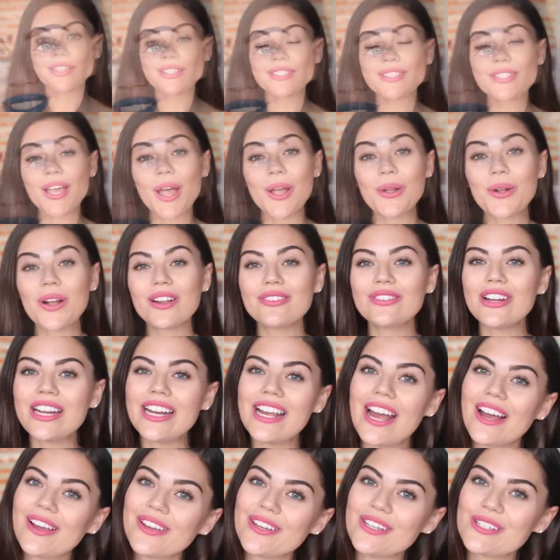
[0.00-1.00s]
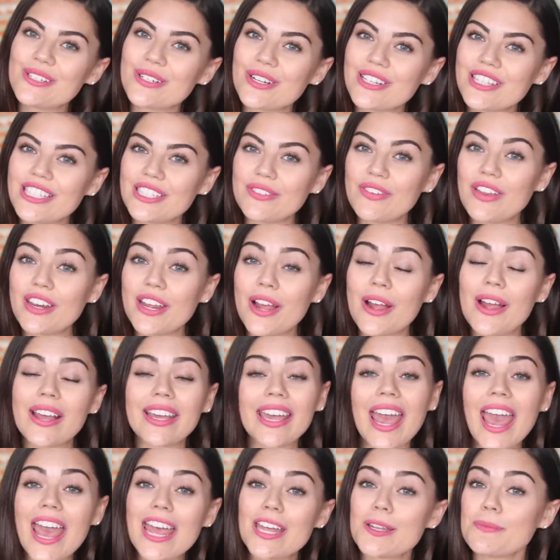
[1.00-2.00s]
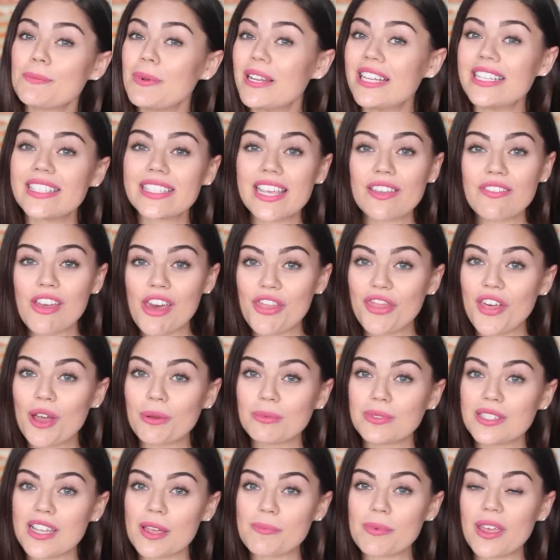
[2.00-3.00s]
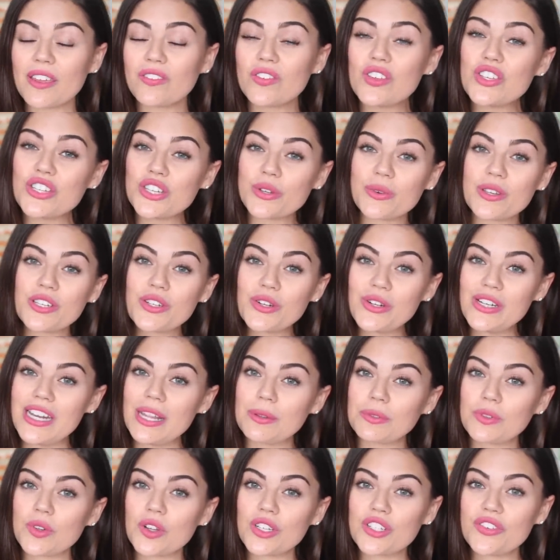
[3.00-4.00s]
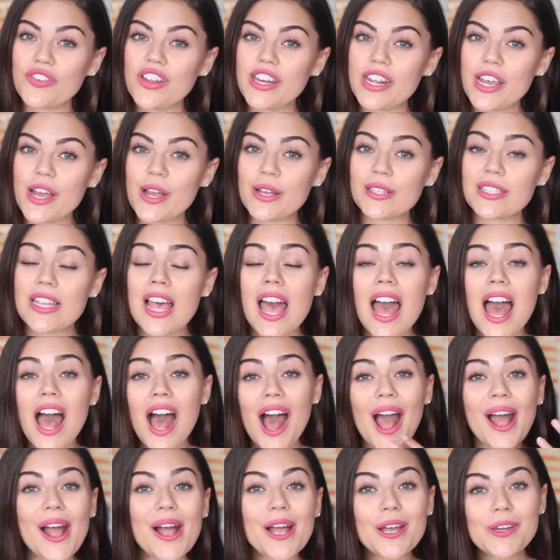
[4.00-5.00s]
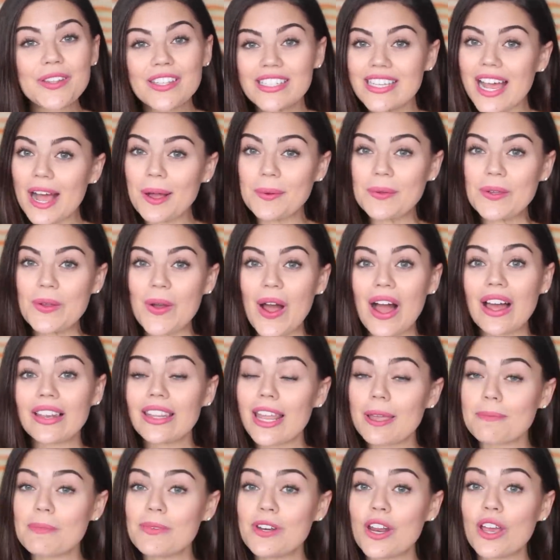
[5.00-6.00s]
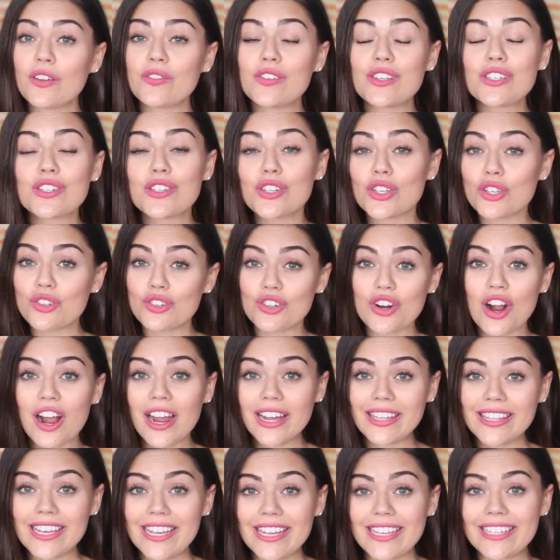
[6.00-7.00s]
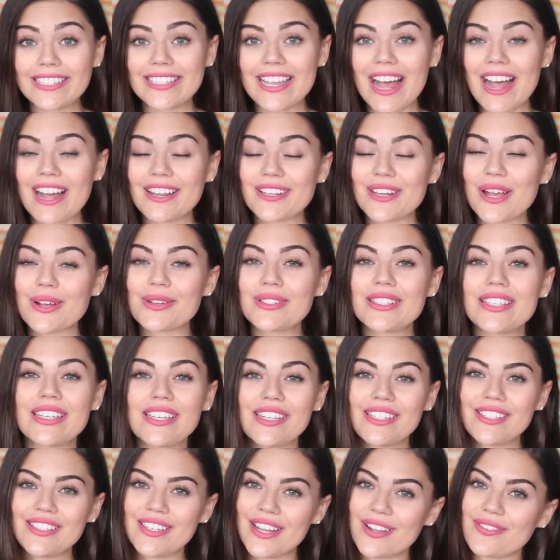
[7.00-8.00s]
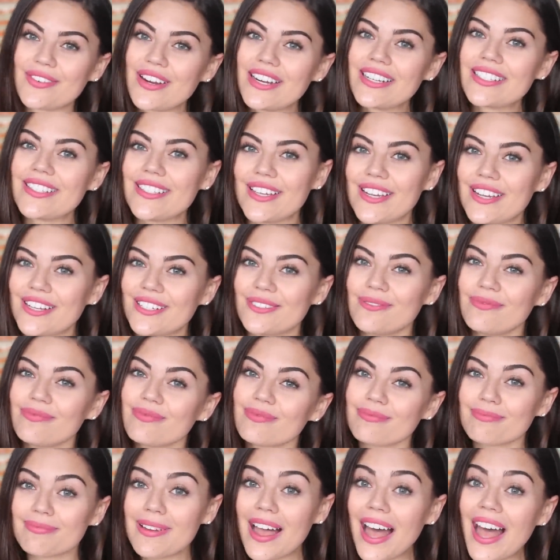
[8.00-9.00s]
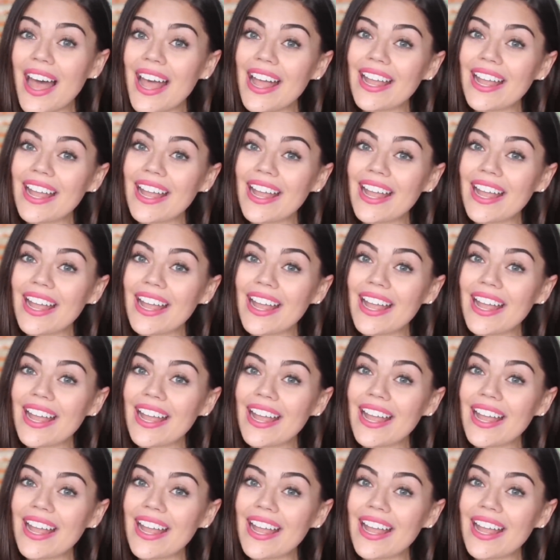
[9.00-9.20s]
So I really hope you enjoyed this video. Again, please give it a thumbs up if you do enjoy lip swatch videos. I hope this helped you out. Let me know if you do try these, and I'll see you so very soon. Bye!